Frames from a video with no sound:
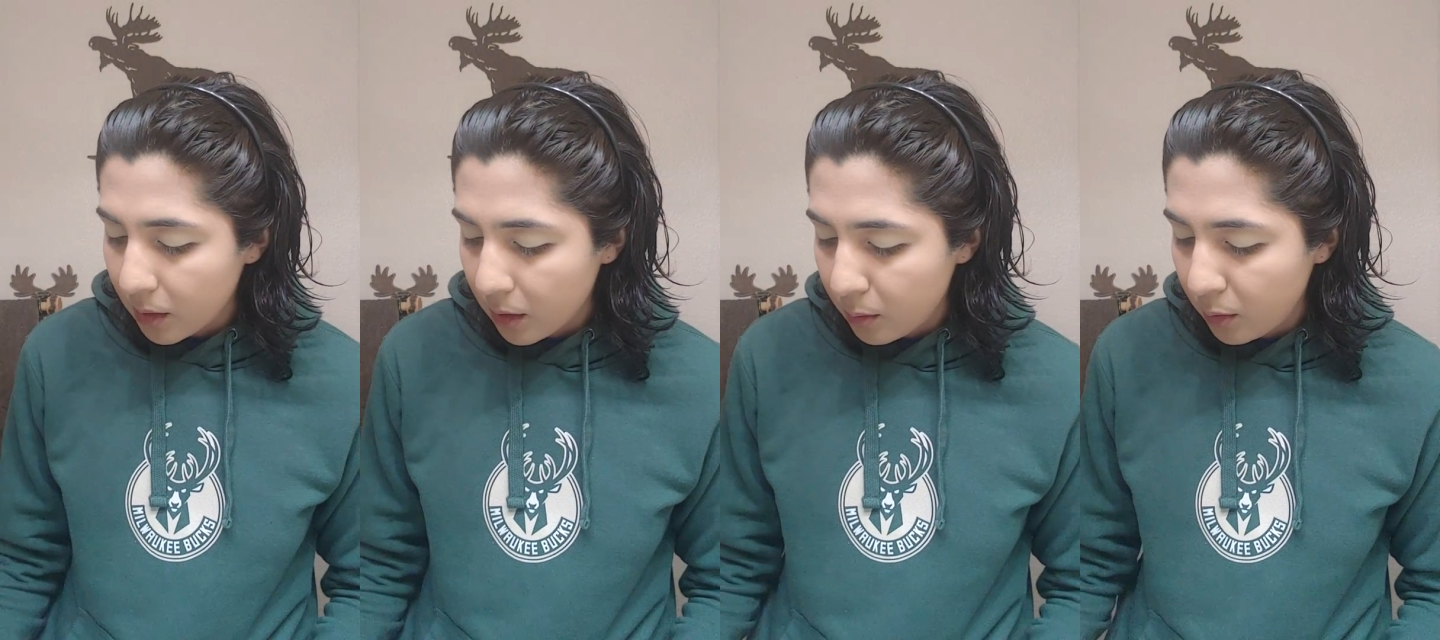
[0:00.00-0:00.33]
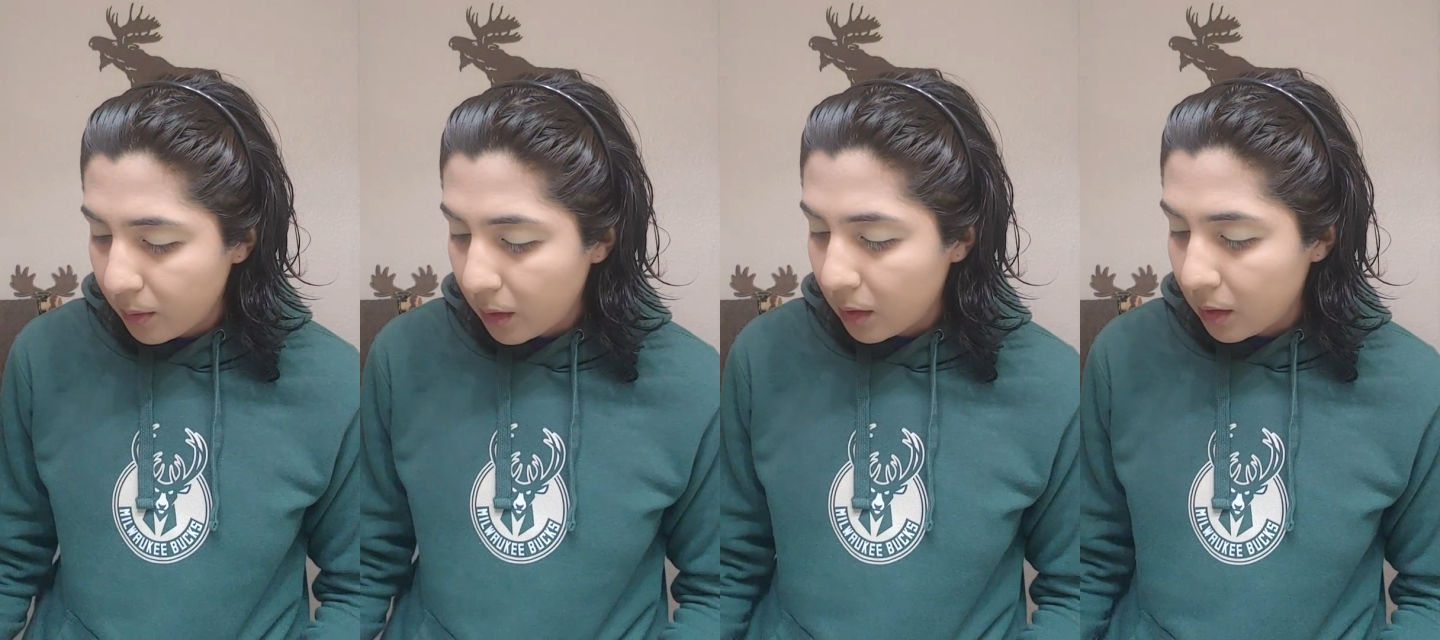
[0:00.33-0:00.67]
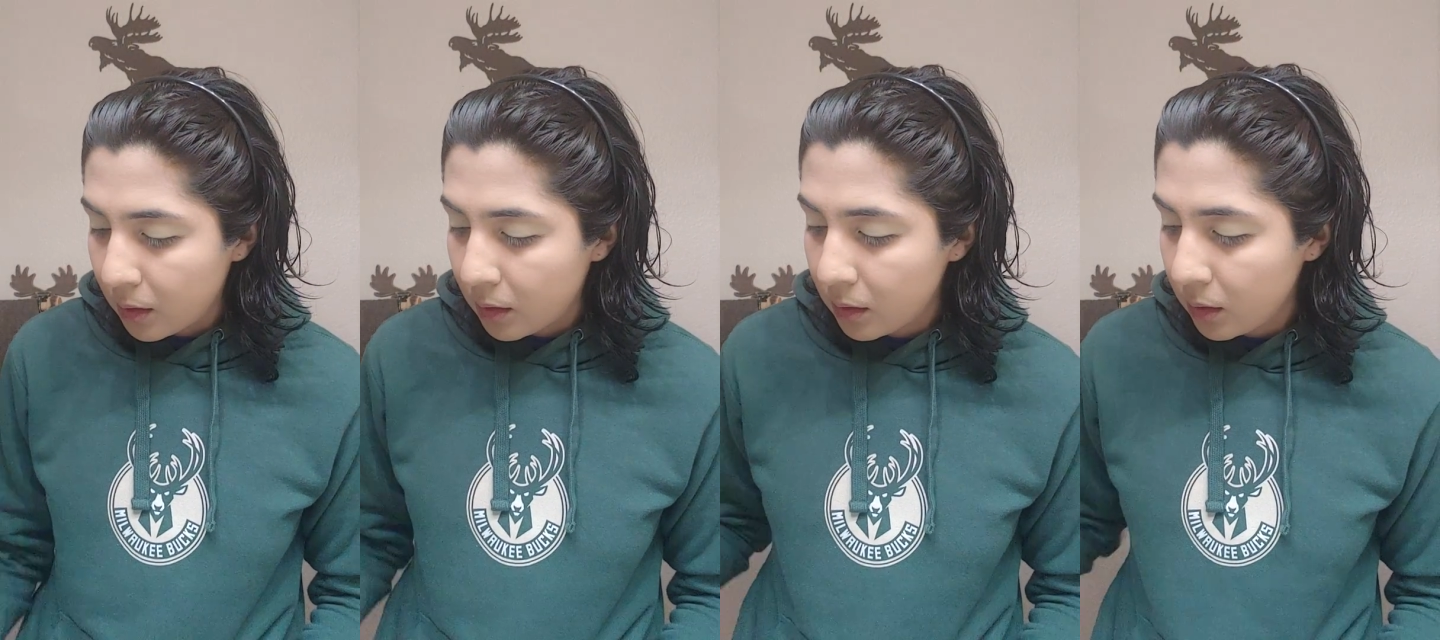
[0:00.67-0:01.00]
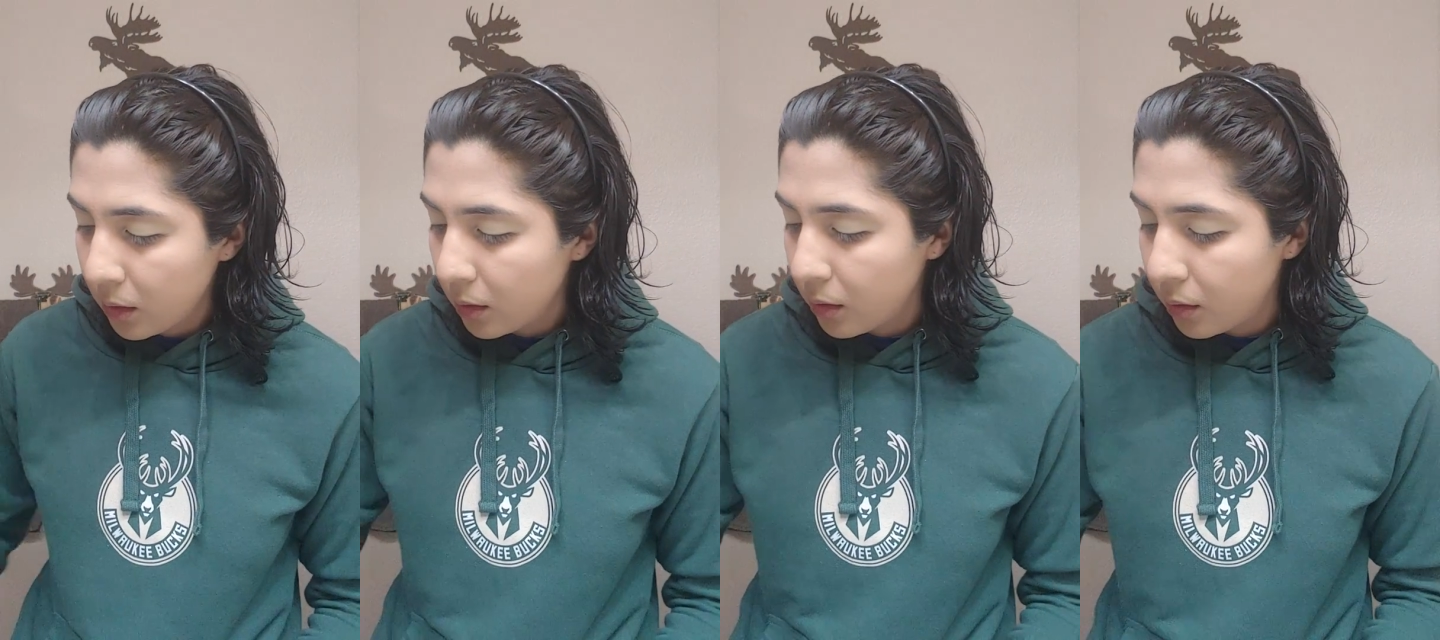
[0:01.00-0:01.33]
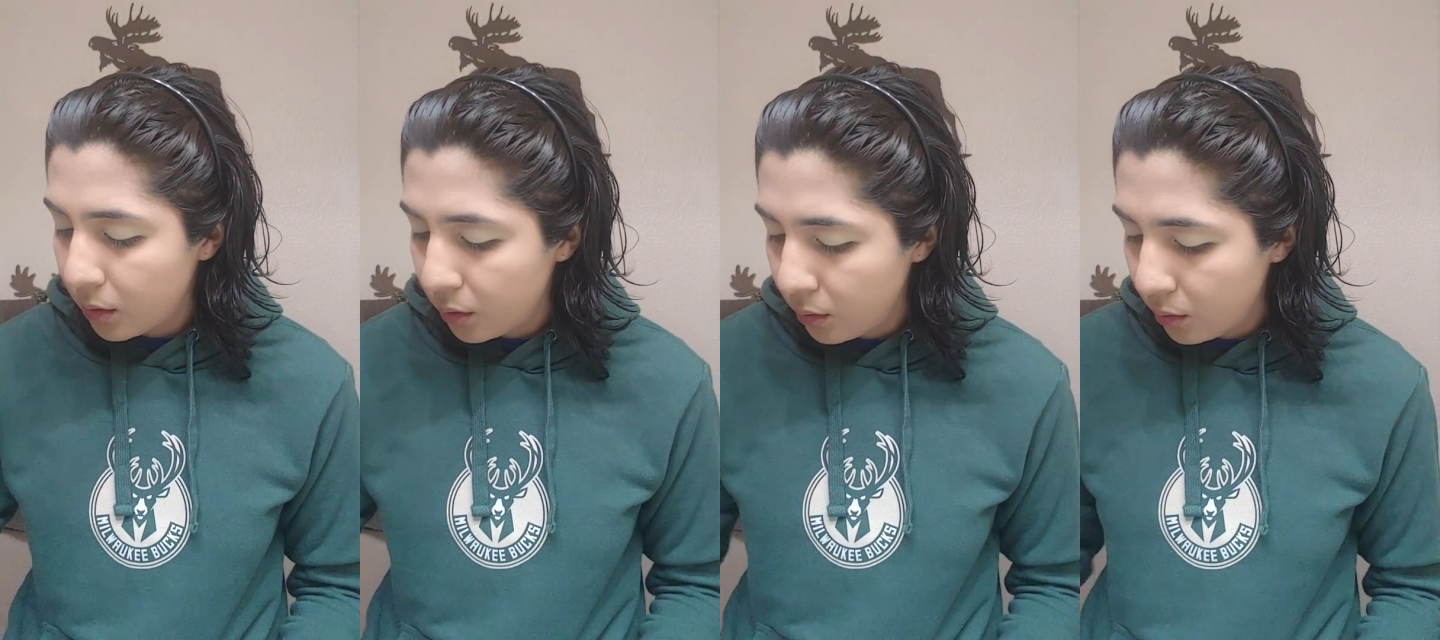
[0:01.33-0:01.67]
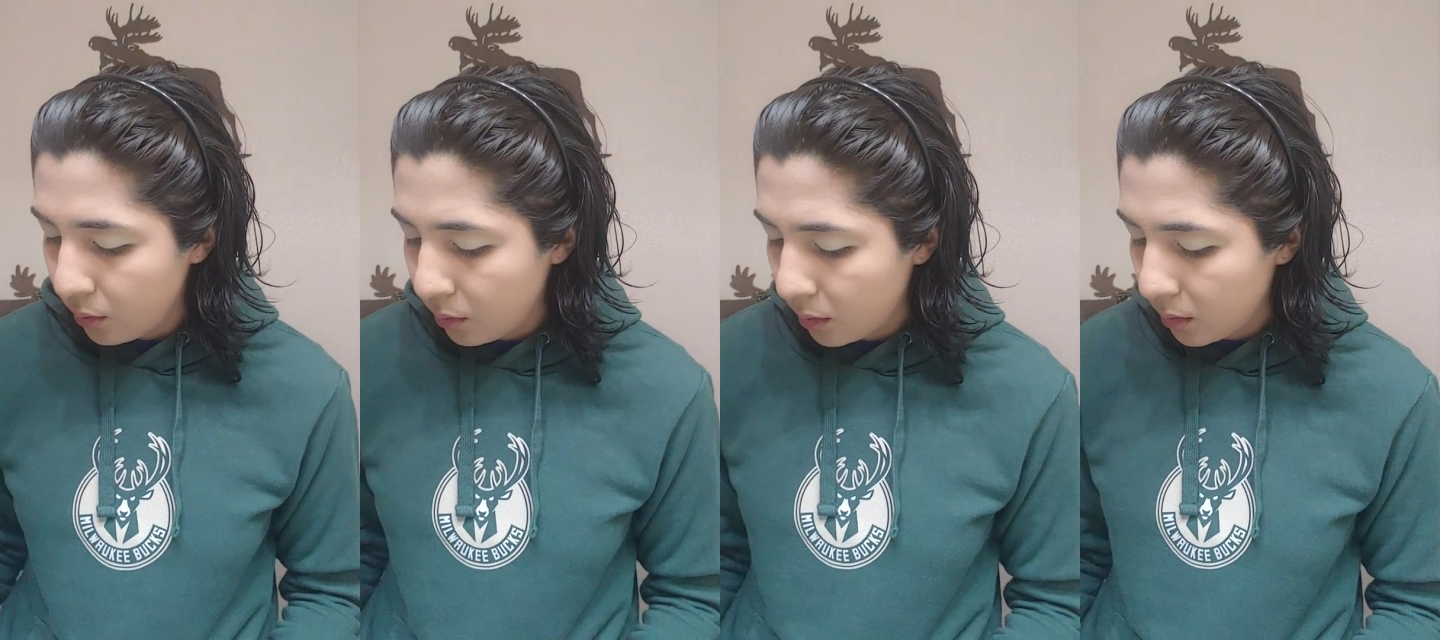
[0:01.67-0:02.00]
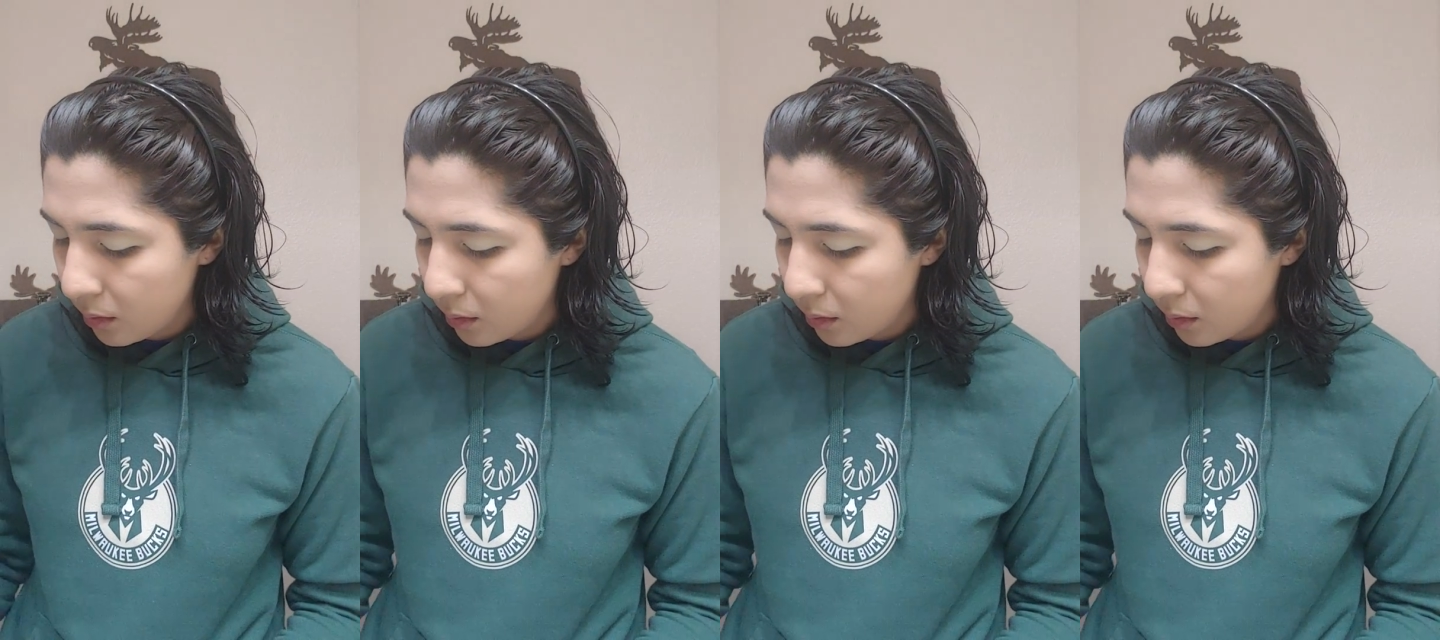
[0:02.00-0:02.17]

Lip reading: gonna move on to